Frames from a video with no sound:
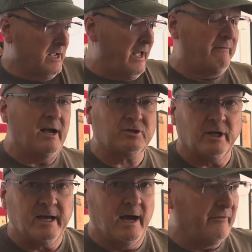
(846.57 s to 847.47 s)
I've
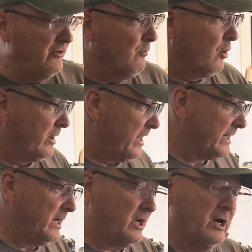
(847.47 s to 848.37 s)
actually got a few more that I
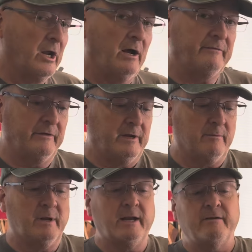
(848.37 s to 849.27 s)
can cut off of there,
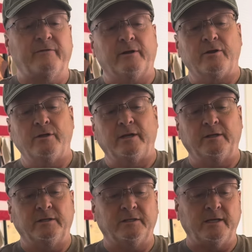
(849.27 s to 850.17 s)
but I didn't figure you needed
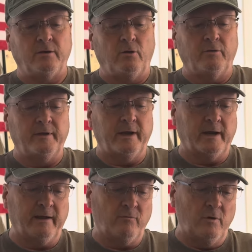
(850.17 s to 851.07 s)
to see the whole thing.
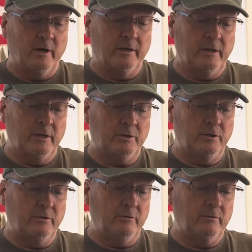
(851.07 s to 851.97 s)
I have 1,
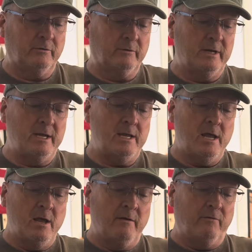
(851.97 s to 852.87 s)
2, 3,
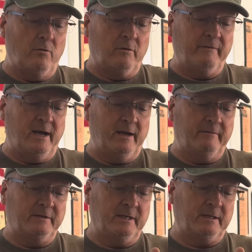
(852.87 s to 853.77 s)
4,
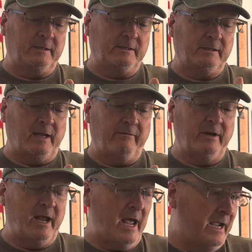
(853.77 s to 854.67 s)
5, 6,
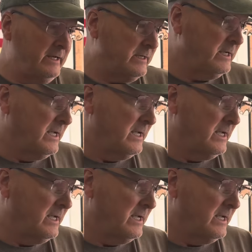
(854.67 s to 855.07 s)
7, 8.